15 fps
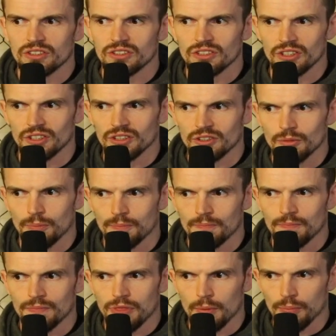The
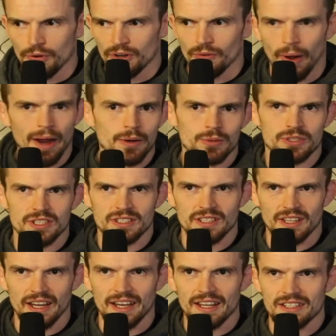prerequisite to
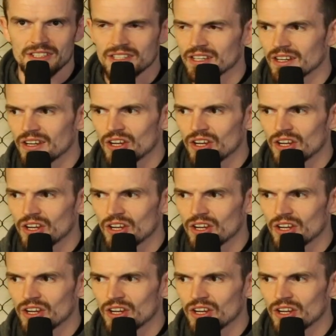that is